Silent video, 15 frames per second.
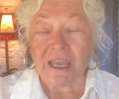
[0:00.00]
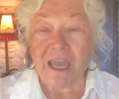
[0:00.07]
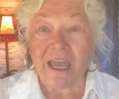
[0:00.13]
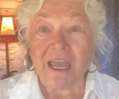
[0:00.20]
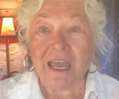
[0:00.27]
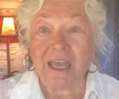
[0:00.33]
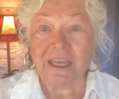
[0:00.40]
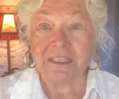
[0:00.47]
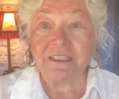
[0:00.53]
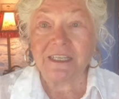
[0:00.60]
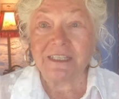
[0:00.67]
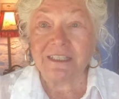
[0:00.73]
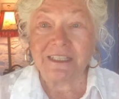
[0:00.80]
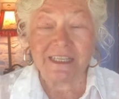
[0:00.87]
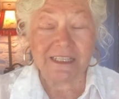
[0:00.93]
and
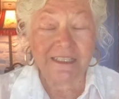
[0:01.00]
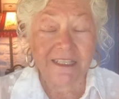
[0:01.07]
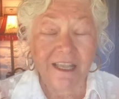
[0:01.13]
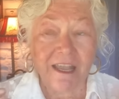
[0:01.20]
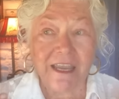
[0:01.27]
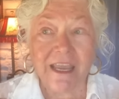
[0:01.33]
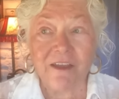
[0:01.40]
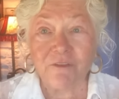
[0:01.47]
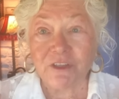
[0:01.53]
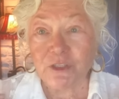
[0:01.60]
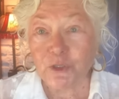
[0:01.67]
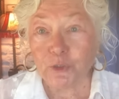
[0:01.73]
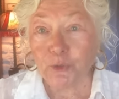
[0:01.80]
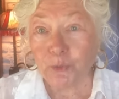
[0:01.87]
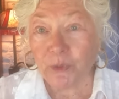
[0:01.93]
since I have
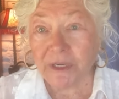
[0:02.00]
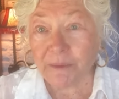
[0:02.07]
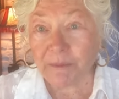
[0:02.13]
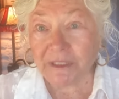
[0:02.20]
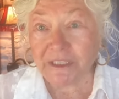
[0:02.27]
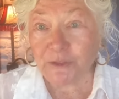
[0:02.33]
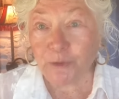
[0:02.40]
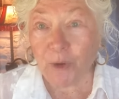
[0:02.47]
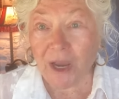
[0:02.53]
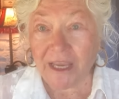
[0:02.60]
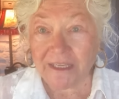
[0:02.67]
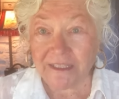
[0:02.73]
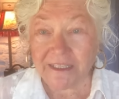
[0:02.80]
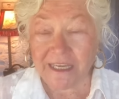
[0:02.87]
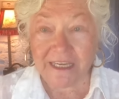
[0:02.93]
extremely
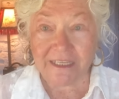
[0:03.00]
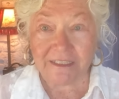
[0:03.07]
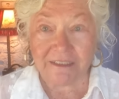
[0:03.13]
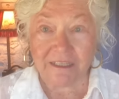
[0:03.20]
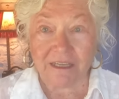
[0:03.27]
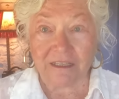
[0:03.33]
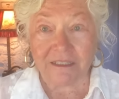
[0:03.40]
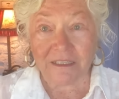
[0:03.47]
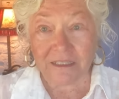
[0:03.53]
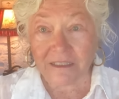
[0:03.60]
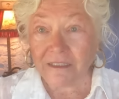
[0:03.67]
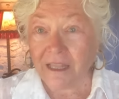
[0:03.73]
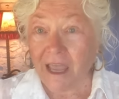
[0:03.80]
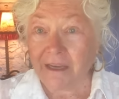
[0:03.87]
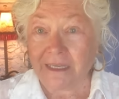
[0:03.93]
dry skin,
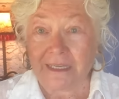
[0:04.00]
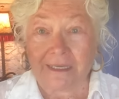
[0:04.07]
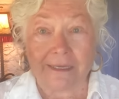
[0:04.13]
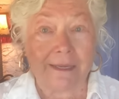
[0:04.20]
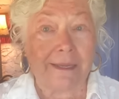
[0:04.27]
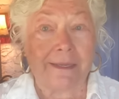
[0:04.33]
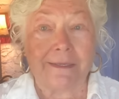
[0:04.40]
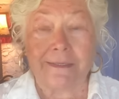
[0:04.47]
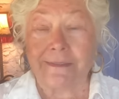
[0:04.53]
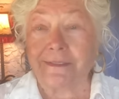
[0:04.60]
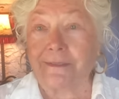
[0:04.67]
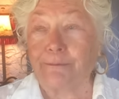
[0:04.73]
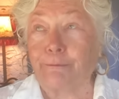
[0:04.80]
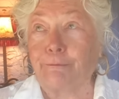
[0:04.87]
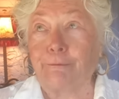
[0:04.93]
slugging
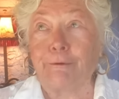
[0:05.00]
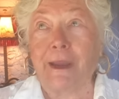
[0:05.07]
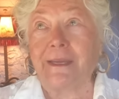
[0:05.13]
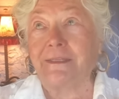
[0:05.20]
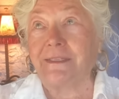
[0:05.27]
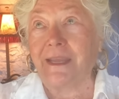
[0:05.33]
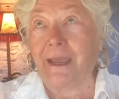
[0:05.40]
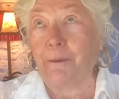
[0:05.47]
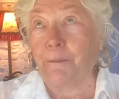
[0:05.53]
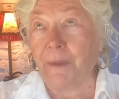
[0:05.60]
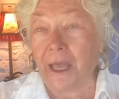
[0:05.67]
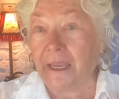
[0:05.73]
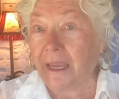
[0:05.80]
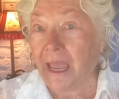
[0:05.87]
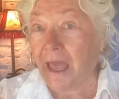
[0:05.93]
is right down
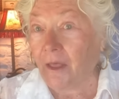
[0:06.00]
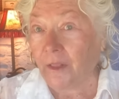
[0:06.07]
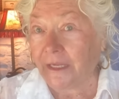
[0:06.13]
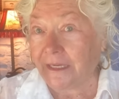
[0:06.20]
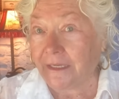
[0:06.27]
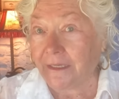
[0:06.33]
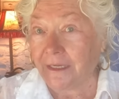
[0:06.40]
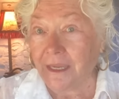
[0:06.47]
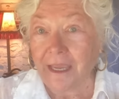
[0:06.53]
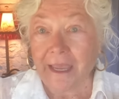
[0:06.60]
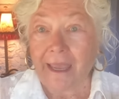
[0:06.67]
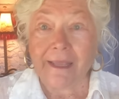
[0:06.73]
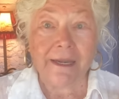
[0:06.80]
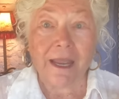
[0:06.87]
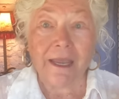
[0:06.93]
my alley,
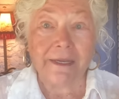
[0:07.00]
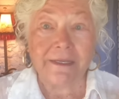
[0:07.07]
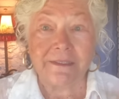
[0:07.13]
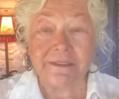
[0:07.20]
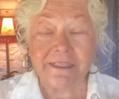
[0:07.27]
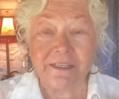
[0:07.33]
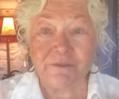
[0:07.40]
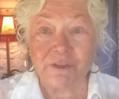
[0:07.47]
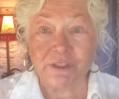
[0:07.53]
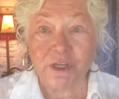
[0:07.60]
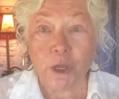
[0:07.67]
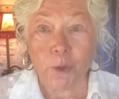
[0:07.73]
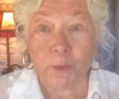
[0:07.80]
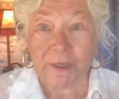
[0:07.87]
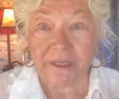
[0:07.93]
and I didn't even
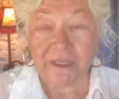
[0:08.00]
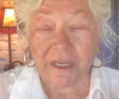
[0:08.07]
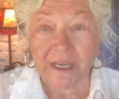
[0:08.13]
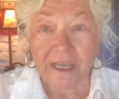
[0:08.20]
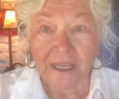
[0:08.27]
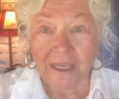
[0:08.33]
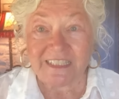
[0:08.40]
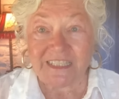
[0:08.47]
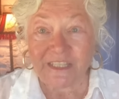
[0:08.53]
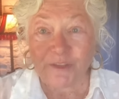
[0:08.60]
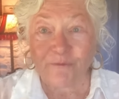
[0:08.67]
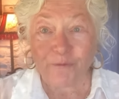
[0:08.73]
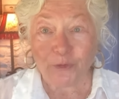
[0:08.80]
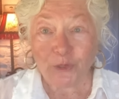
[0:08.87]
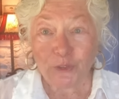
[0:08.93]
know it. The
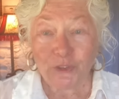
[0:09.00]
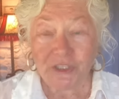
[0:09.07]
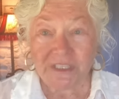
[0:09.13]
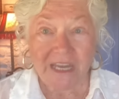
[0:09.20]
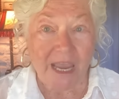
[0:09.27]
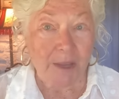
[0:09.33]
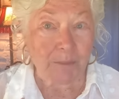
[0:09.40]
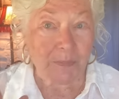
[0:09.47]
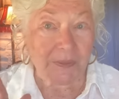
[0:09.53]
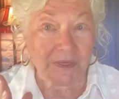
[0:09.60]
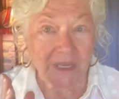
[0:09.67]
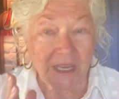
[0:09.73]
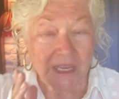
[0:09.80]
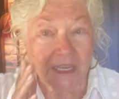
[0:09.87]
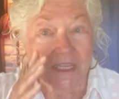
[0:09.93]
first step
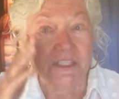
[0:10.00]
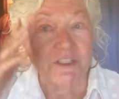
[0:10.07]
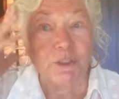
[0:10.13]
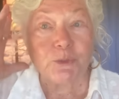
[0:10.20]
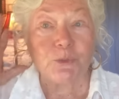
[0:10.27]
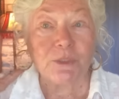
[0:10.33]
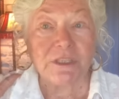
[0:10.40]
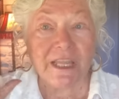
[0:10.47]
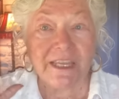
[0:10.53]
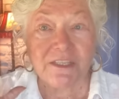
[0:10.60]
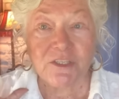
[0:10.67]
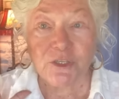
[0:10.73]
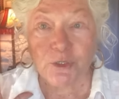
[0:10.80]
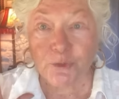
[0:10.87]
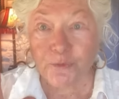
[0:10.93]
is to
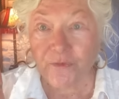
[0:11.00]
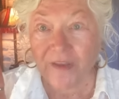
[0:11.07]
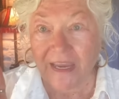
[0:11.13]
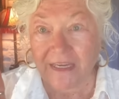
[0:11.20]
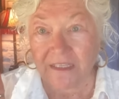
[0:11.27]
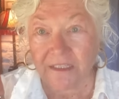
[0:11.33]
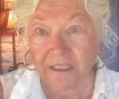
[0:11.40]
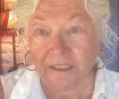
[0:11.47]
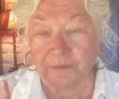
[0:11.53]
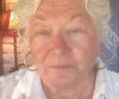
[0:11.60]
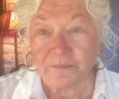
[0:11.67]
cleanse your face.